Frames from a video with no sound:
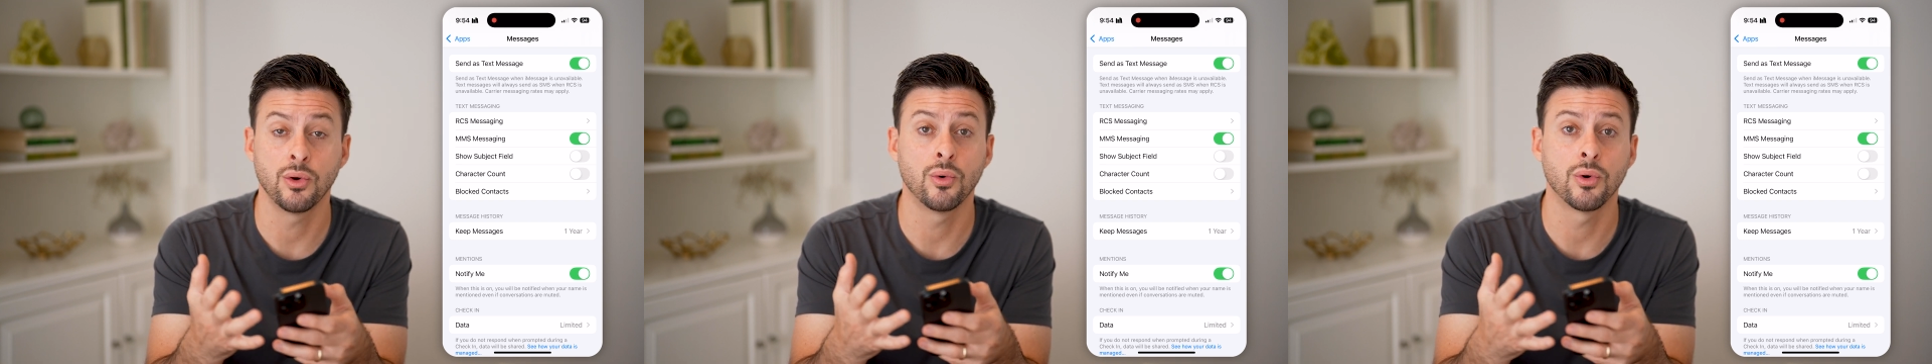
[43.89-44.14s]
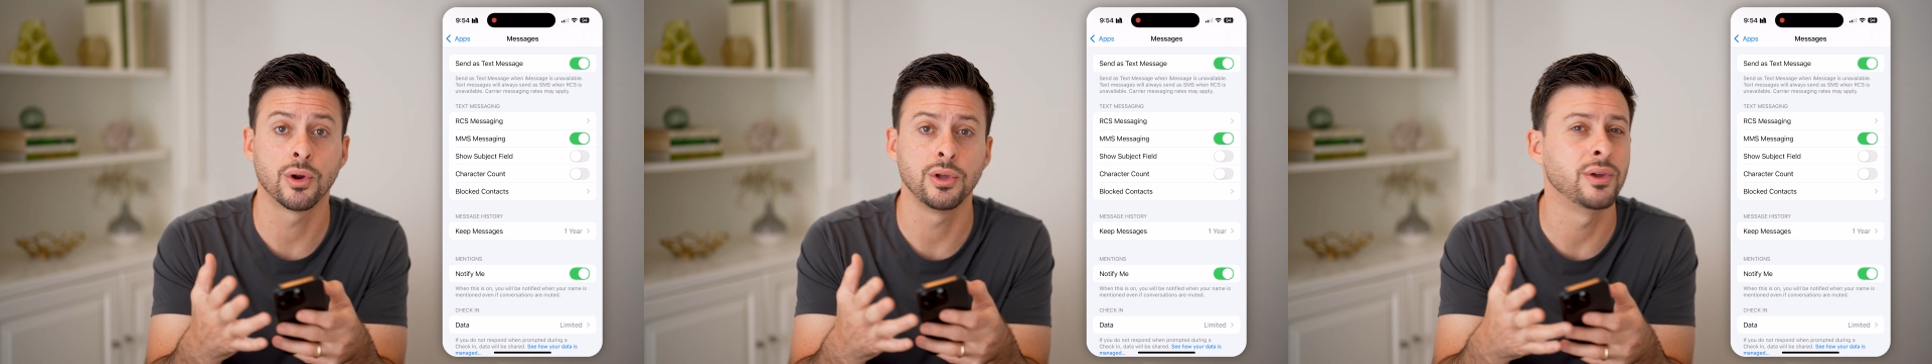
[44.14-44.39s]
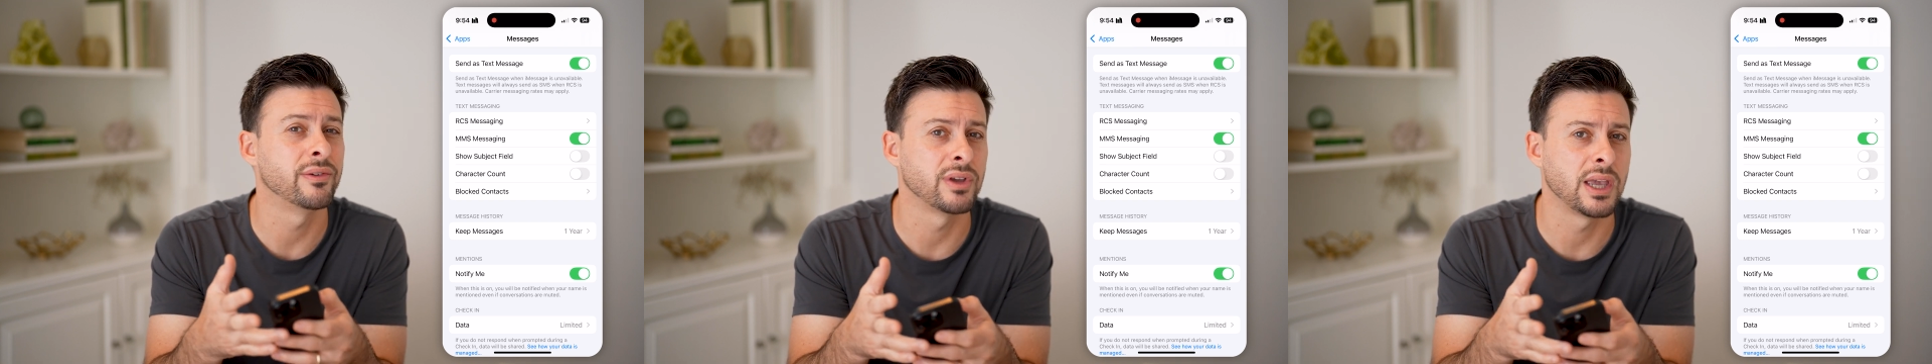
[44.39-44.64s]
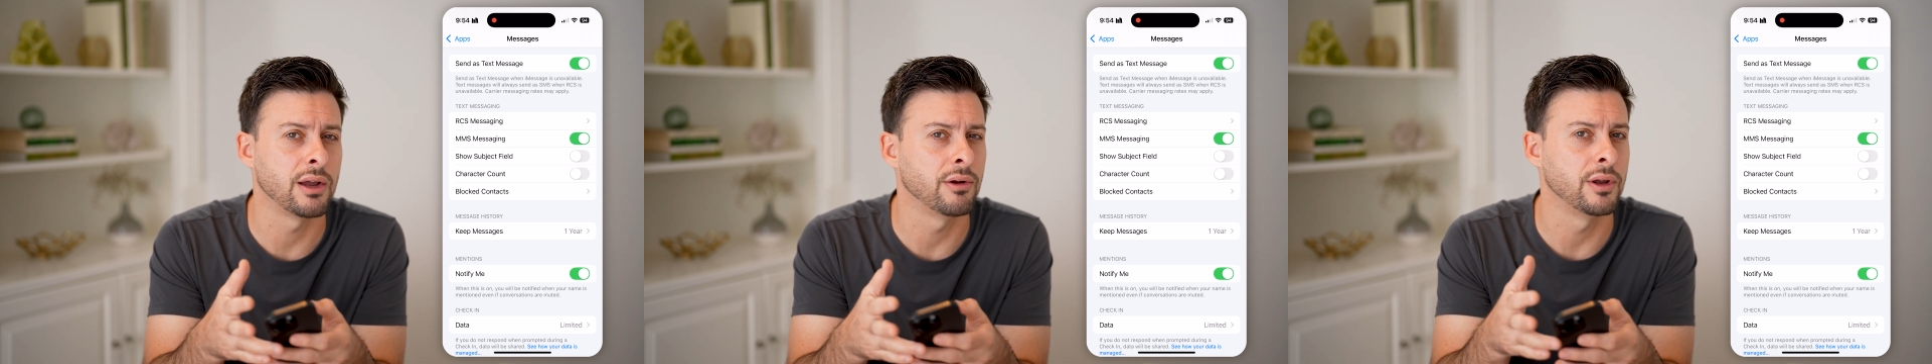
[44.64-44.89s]
or you have a
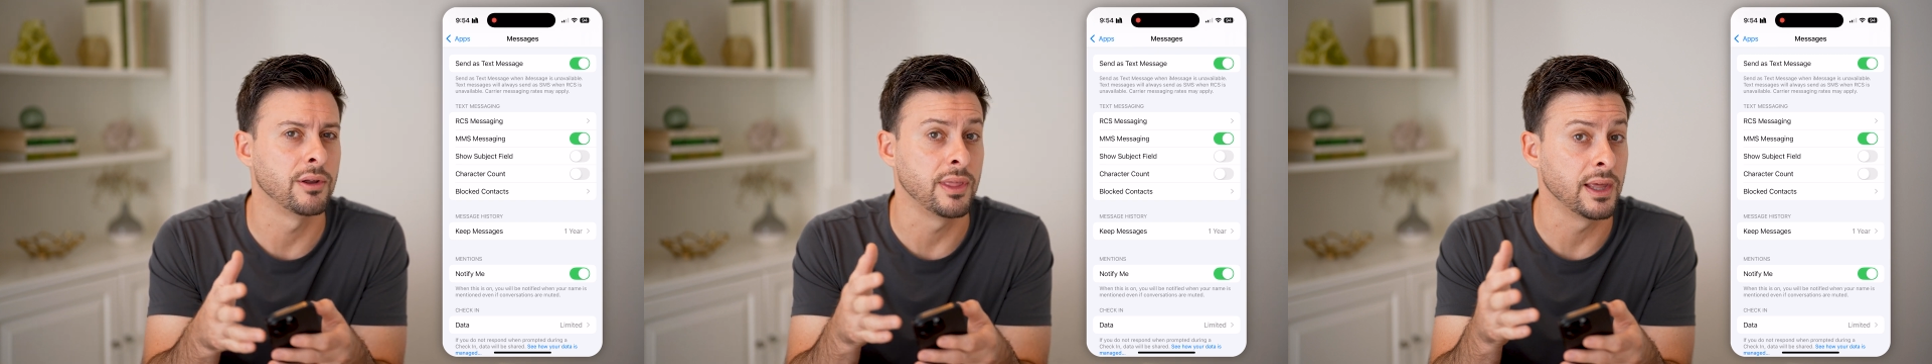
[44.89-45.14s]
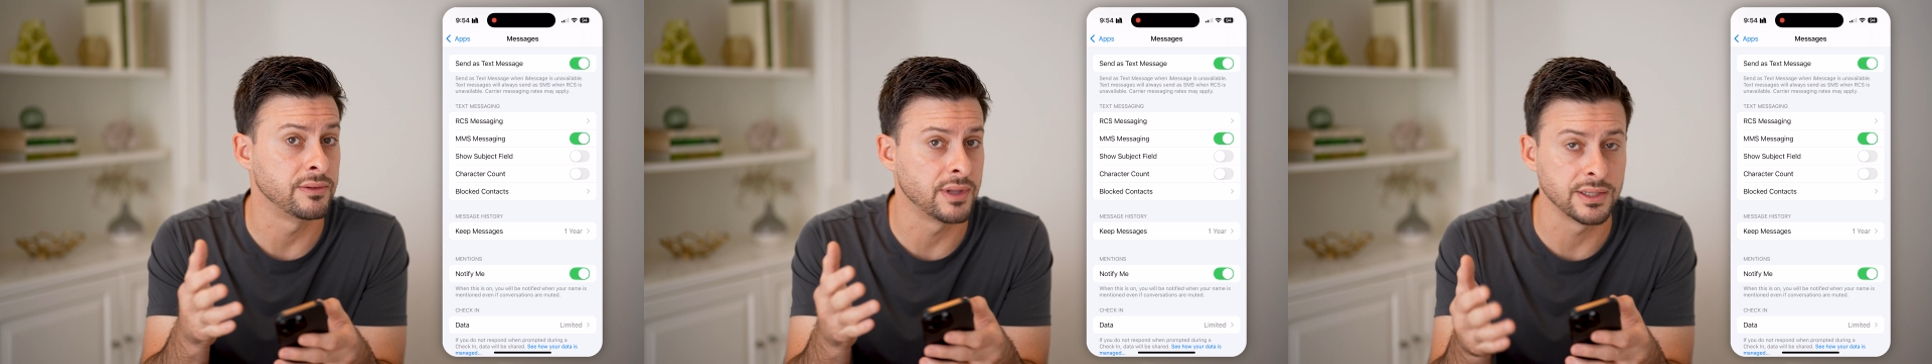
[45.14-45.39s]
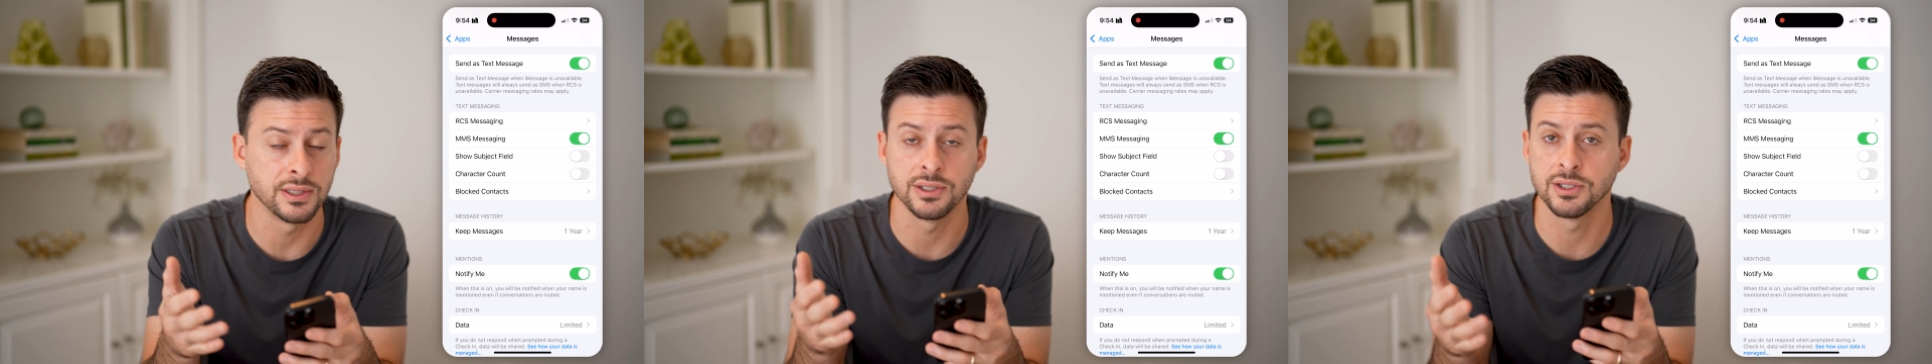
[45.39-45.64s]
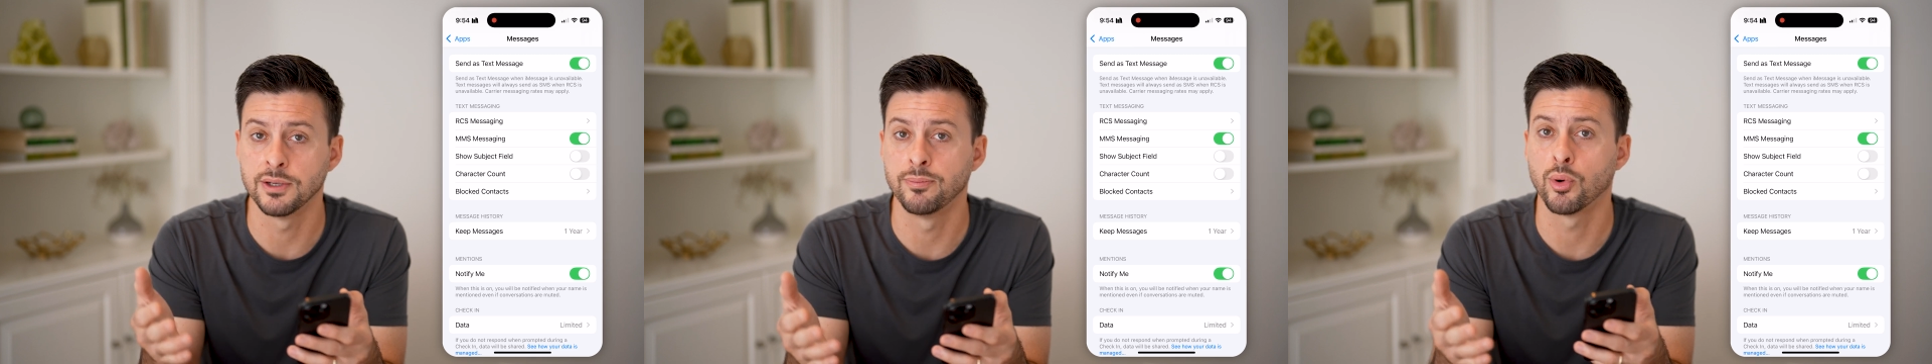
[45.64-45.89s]
carrier that
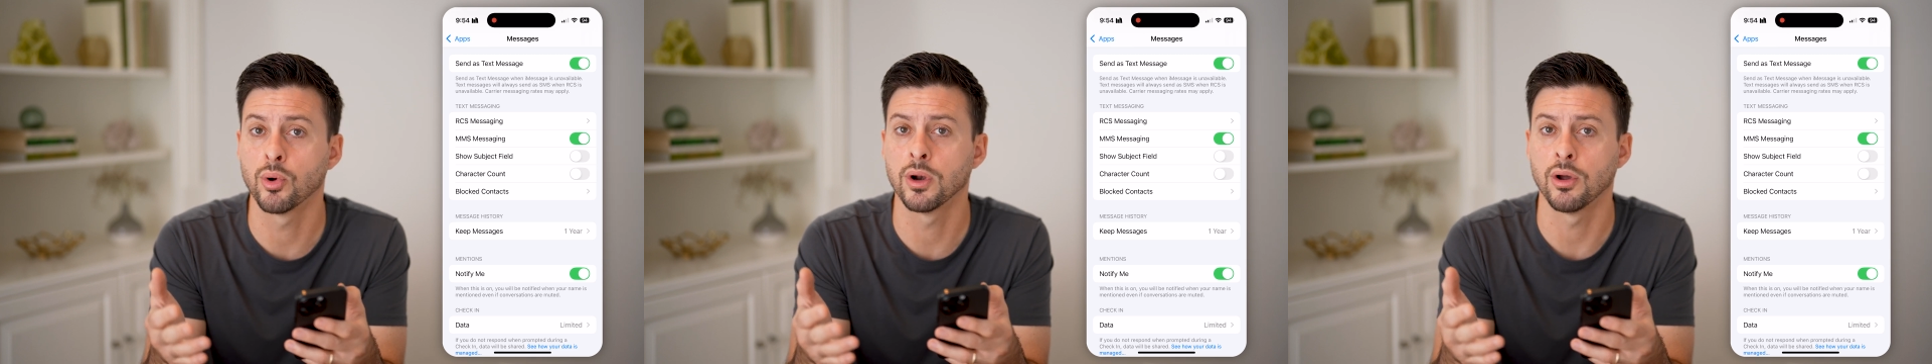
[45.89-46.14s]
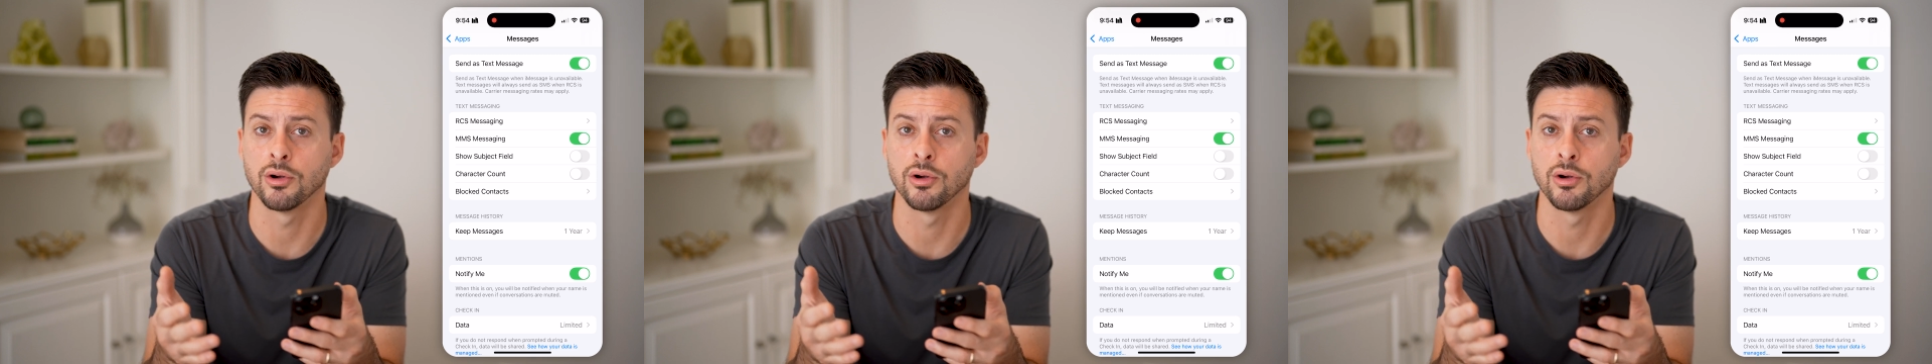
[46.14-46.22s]
doesn't support